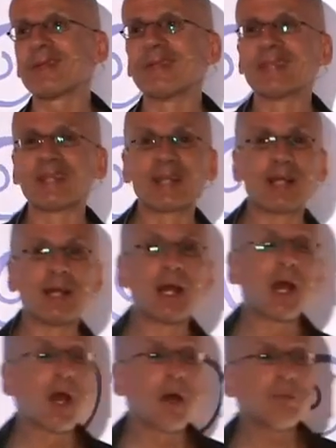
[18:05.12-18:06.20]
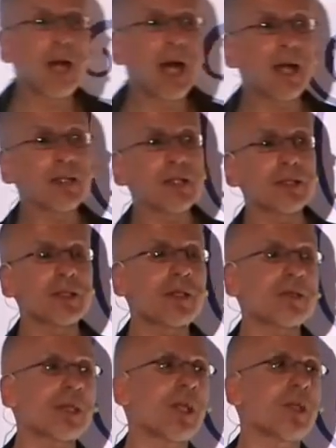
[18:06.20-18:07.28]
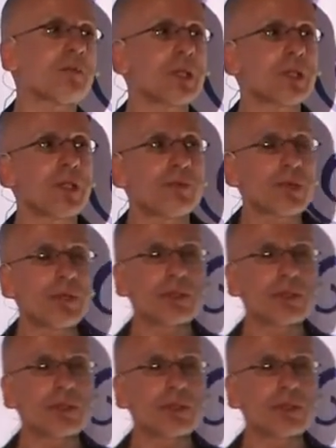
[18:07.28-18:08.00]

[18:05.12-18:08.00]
then. But you know, there is a little bit of